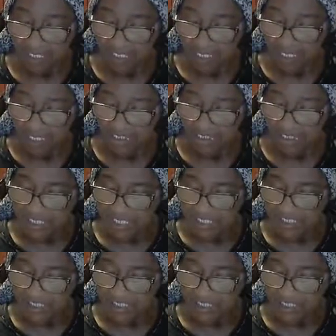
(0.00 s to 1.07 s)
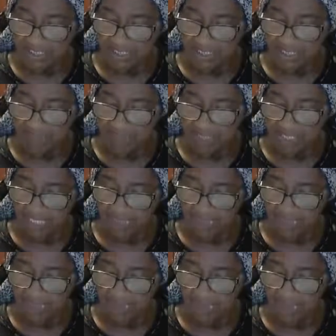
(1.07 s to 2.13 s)
And said unto them, my
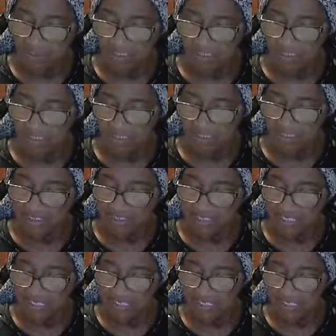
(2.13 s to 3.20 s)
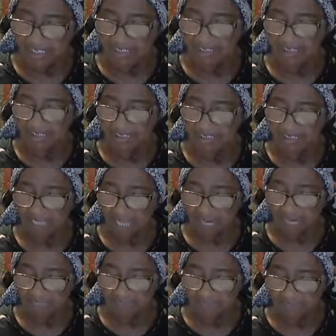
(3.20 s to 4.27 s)
soul is exceeding
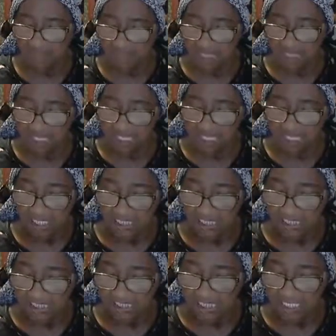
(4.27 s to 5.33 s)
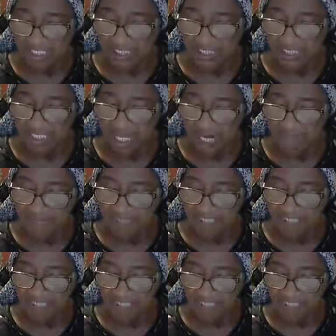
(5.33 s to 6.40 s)
sorrowful unto death. Tarry
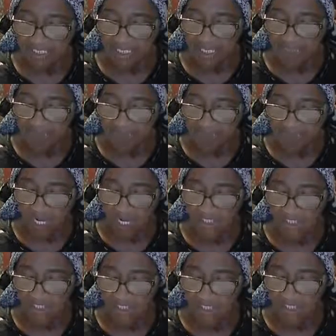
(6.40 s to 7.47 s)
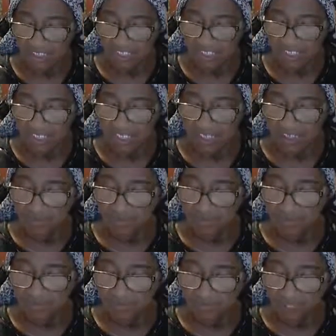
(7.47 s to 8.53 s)
ye here and watch. And he
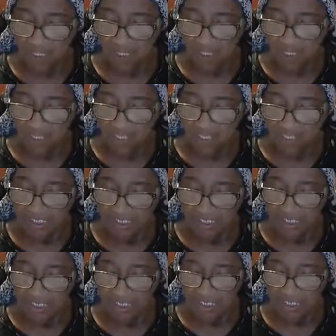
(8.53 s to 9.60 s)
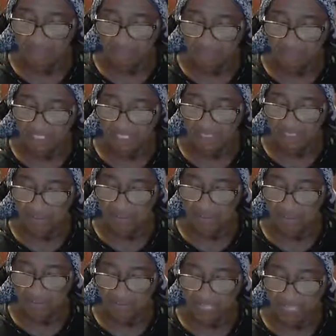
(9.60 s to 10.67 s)
went forward a little and fell on the
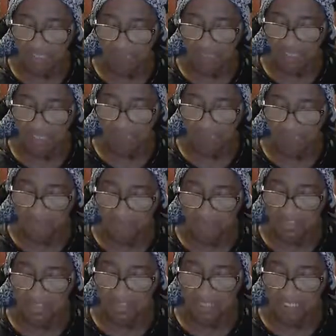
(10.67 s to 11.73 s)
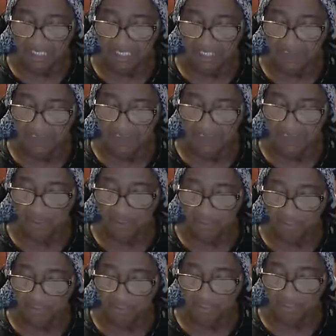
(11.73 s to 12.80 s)
ground and prayed that if it were
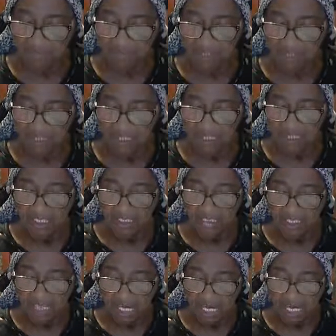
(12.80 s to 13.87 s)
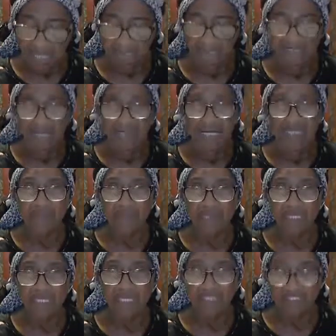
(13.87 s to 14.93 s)
possible, the hour might
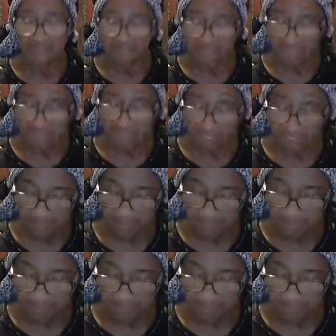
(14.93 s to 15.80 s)
pass from him.